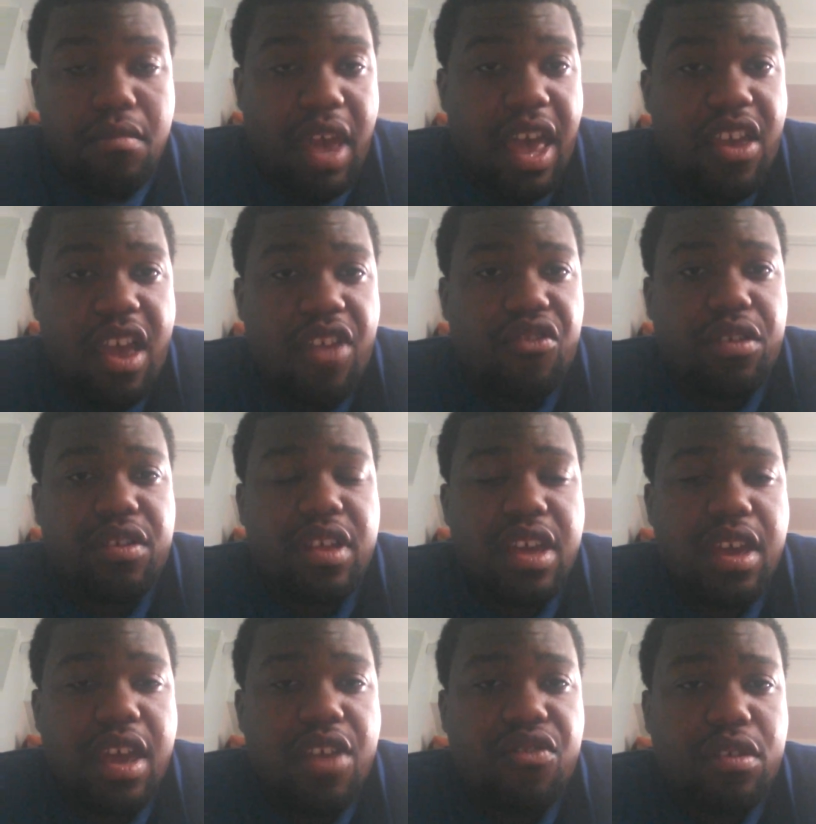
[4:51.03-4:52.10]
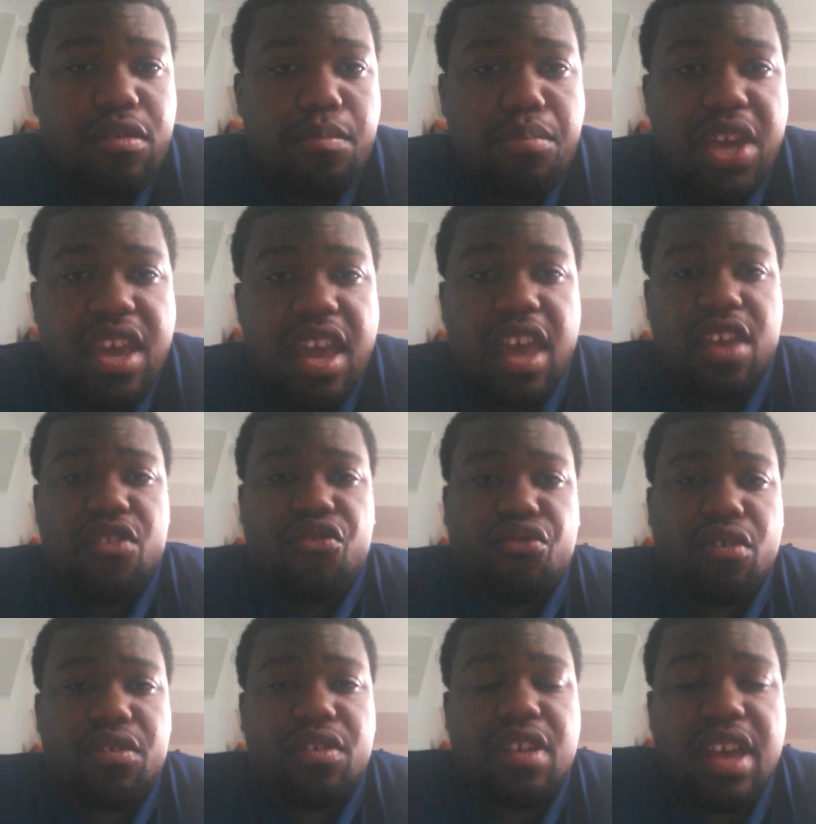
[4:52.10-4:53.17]
and just be
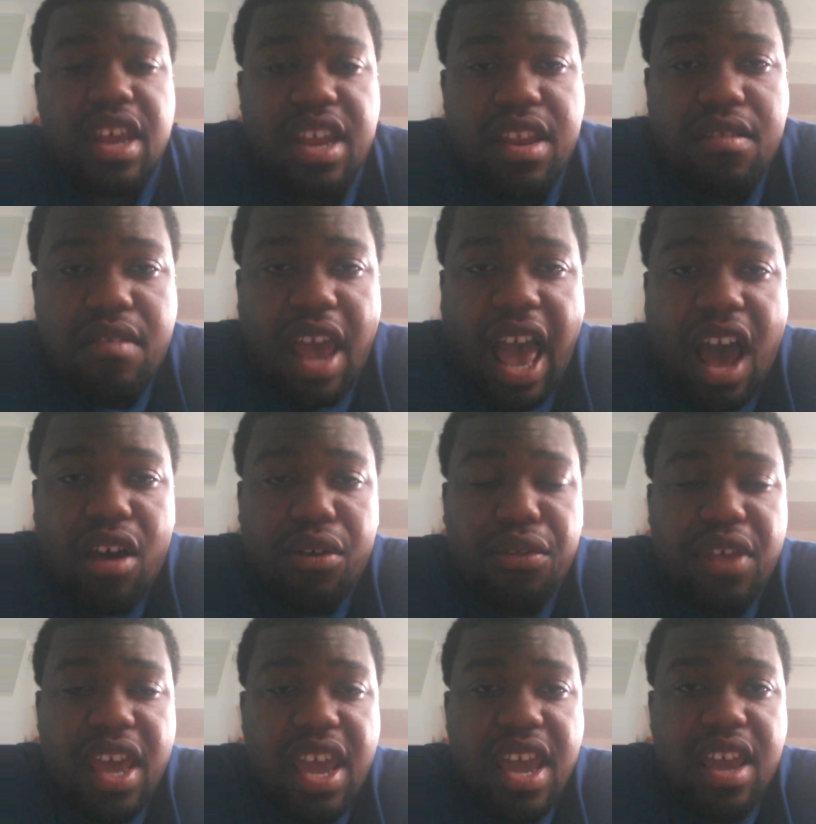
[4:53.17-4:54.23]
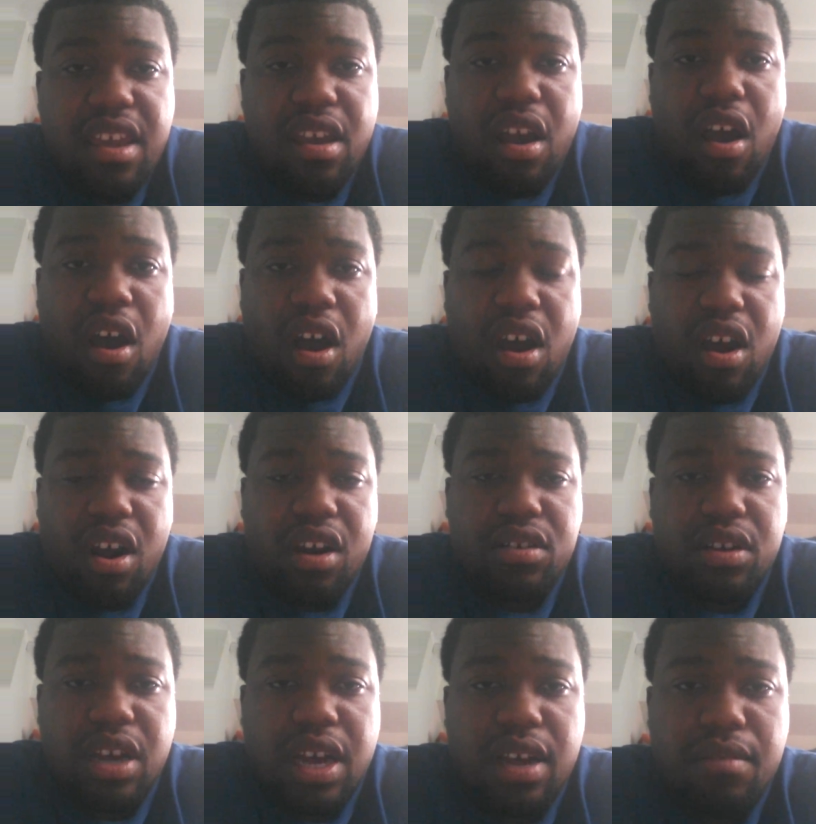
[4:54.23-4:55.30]
interested in how they
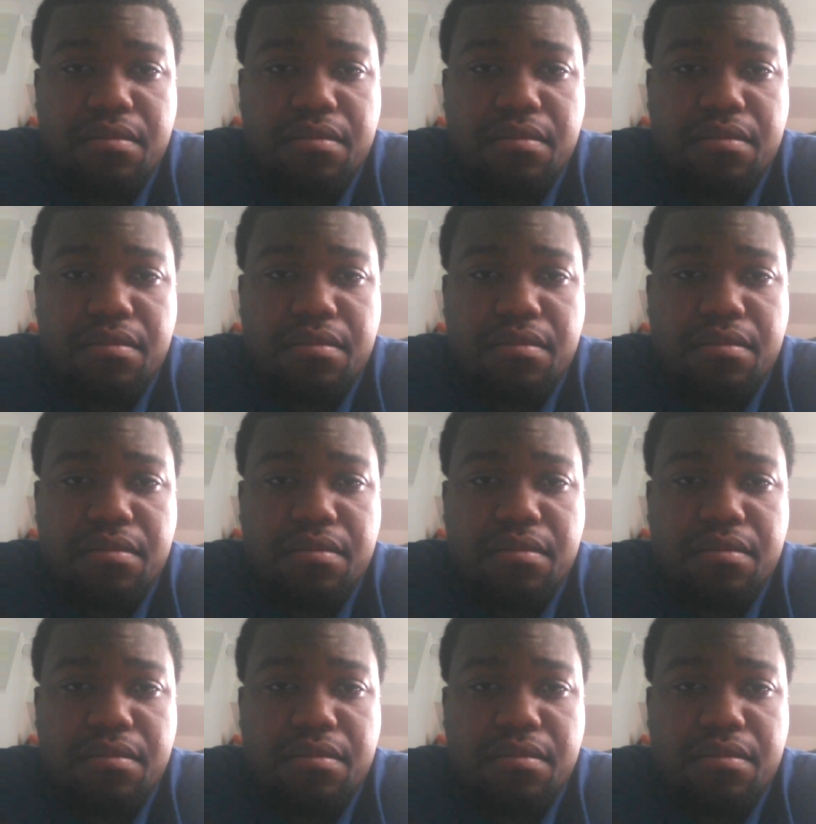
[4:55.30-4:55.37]
are,